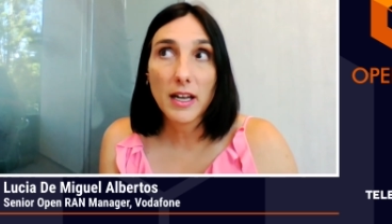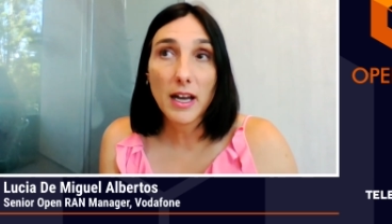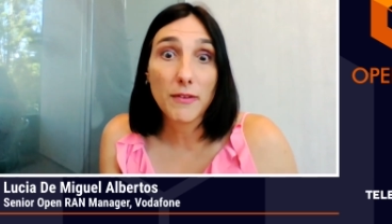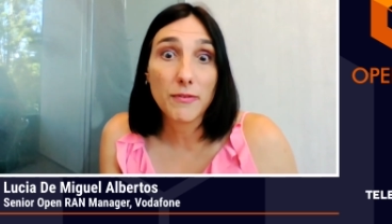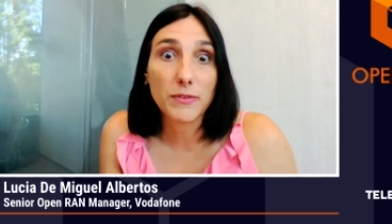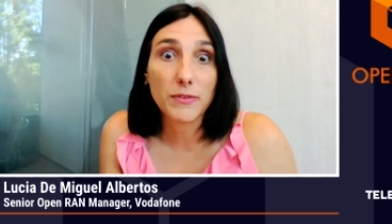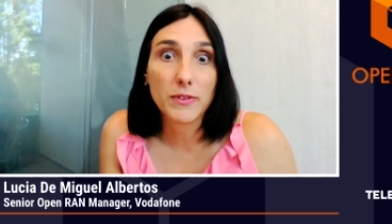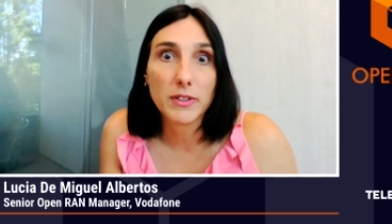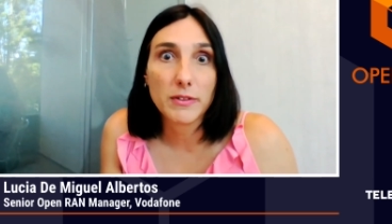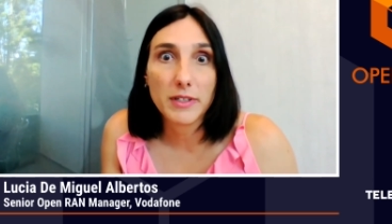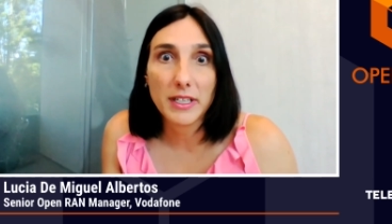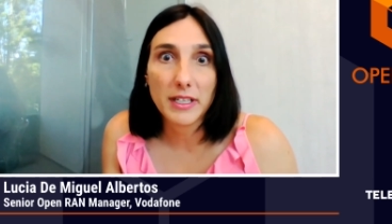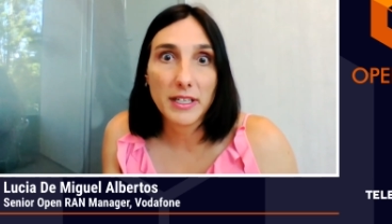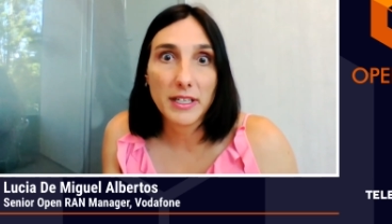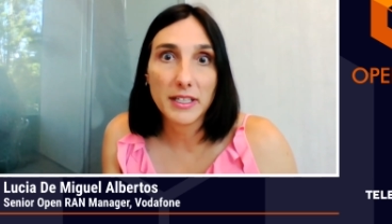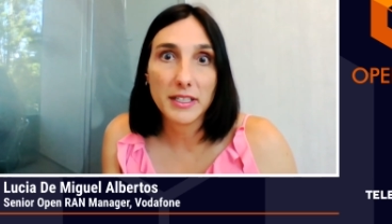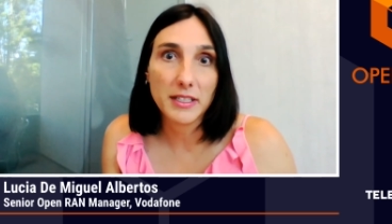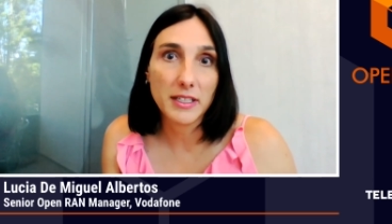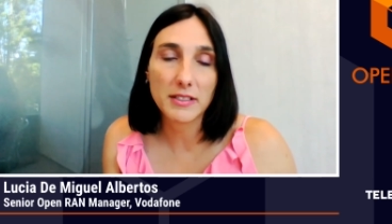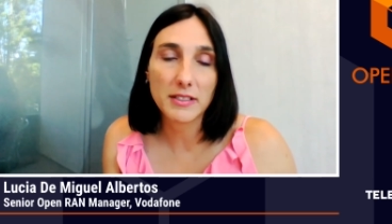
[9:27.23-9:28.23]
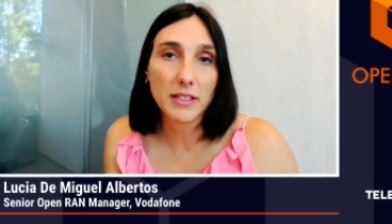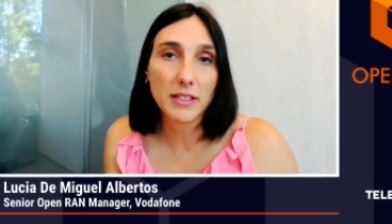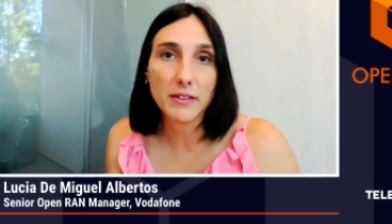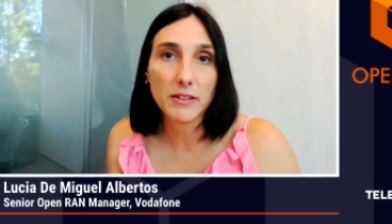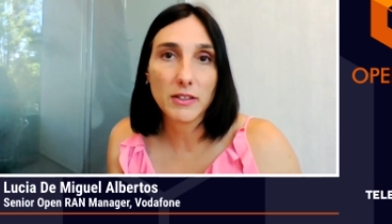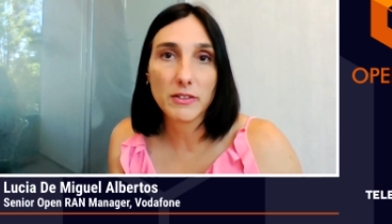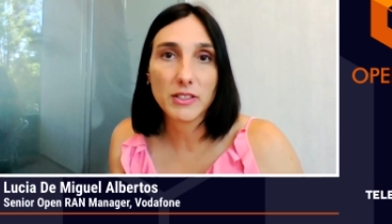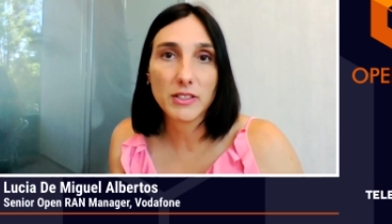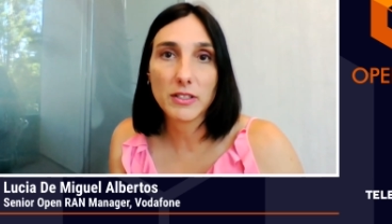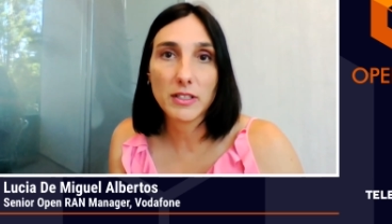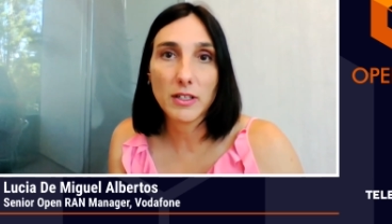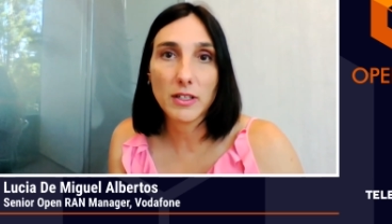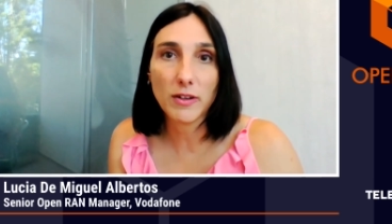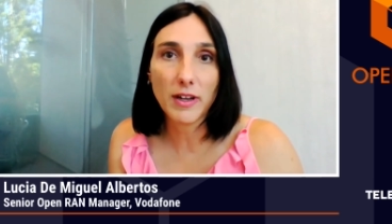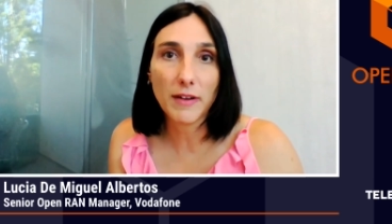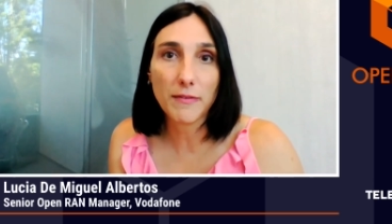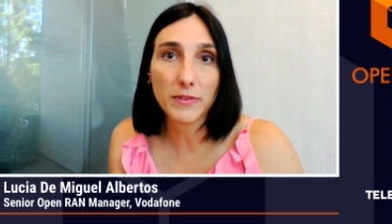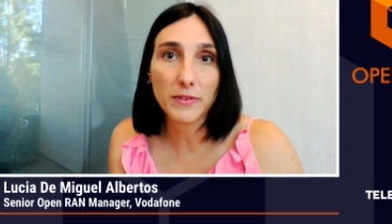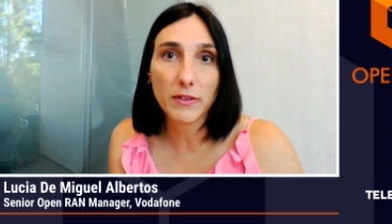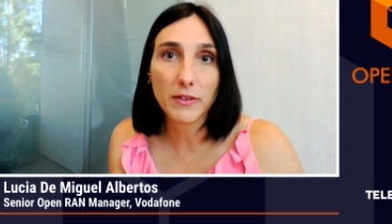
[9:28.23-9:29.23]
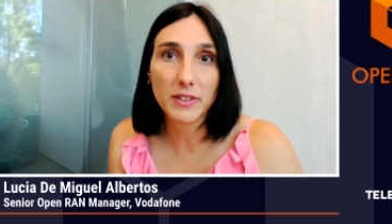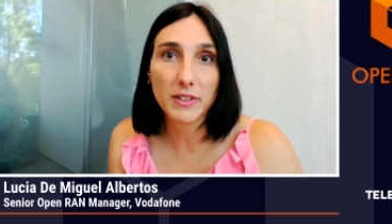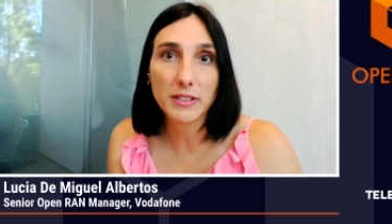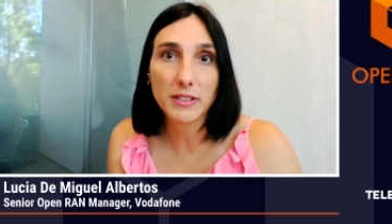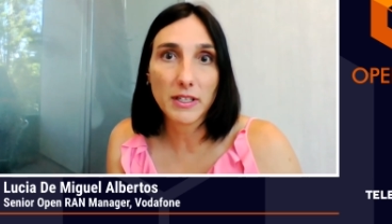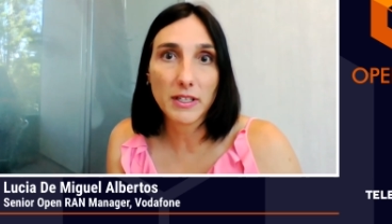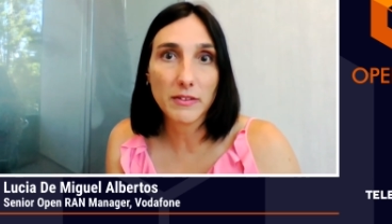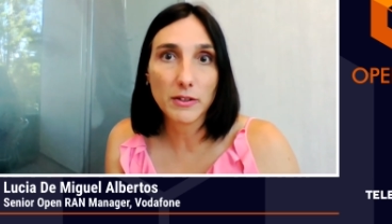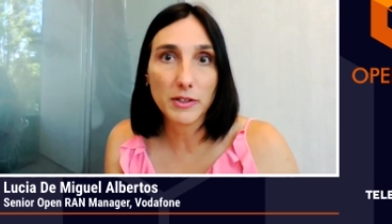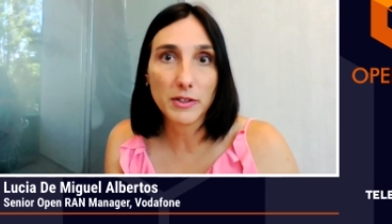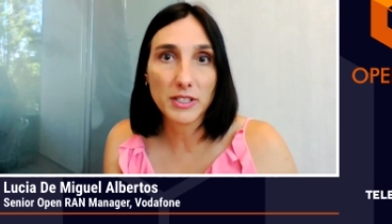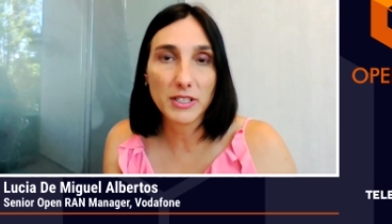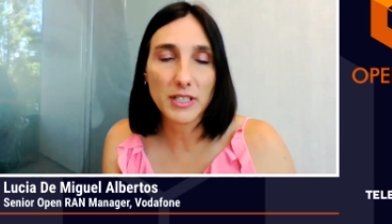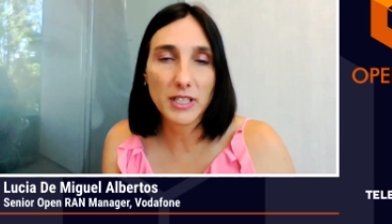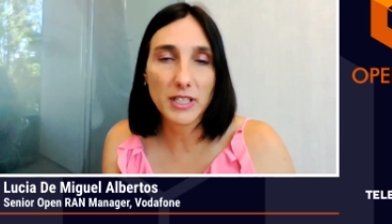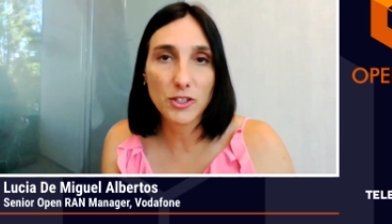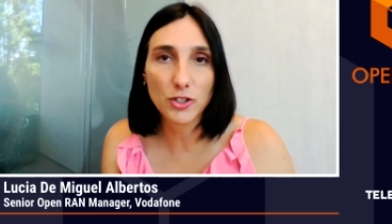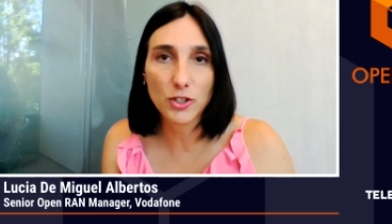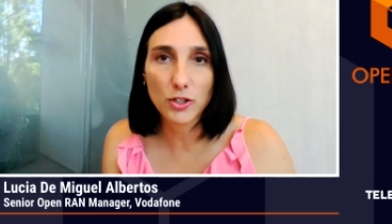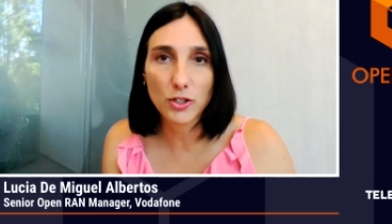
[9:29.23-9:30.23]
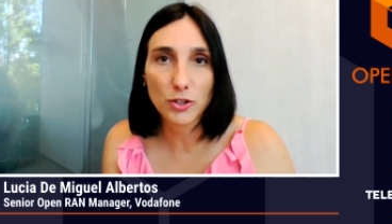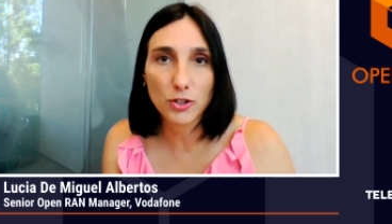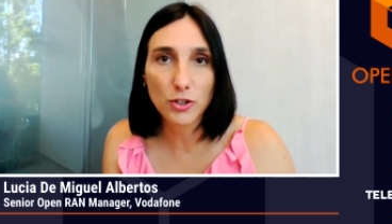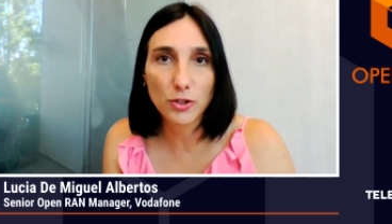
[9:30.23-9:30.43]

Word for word: after any standardiz- after the standardization.